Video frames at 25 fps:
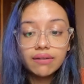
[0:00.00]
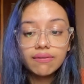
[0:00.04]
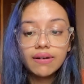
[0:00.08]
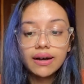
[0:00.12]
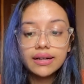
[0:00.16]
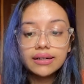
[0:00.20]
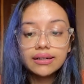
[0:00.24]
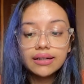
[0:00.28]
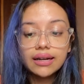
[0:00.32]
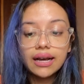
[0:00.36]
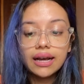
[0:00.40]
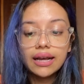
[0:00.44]

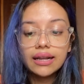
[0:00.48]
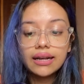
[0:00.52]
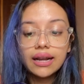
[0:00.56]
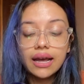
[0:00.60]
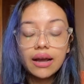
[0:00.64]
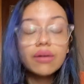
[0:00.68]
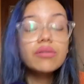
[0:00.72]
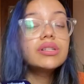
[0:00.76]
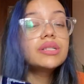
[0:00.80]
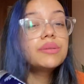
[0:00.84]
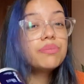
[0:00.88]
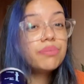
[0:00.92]
one, and
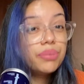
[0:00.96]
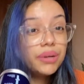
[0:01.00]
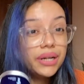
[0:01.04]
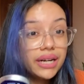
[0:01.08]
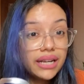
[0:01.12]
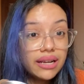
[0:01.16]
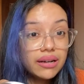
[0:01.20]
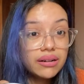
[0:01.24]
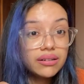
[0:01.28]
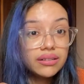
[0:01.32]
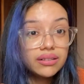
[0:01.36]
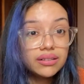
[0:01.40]
I was
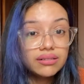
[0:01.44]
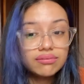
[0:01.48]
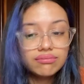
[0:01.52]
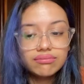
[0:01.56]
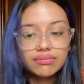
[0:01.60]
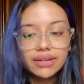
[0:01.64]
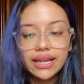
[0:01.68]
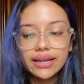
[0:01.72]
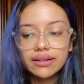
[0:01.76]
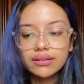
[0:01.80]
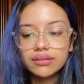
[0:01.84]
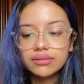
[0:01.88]
pretty uh,
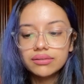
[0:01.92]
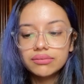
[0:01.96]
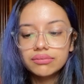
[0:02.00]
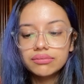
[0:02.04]
like